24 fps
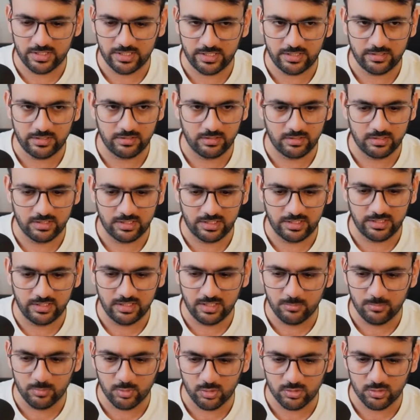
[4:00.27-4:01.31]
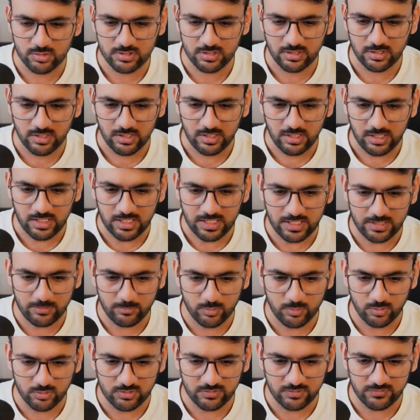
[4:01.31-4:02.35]
the LinkedIn post, and
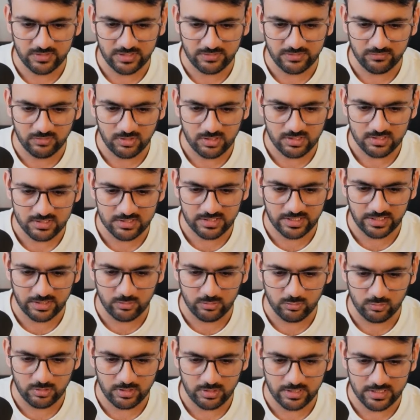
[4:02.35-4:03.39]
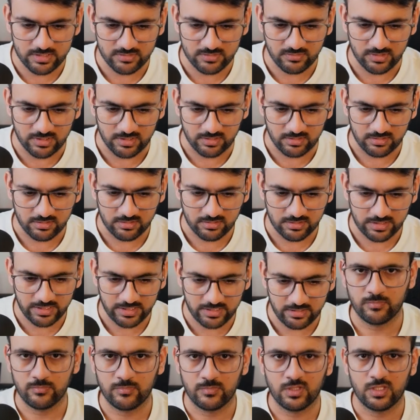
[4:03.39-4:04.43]
both of them were scheduled as well, right?
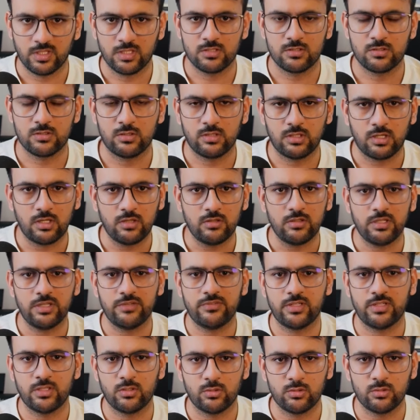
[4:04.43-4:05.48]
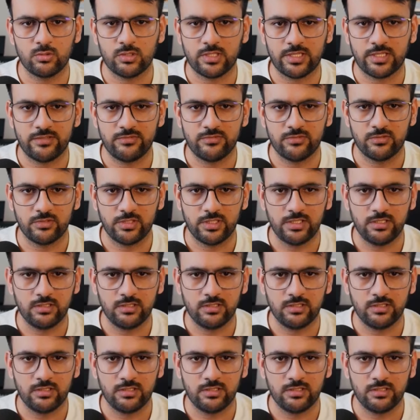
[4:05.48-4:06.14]
So now if I go to Typefully,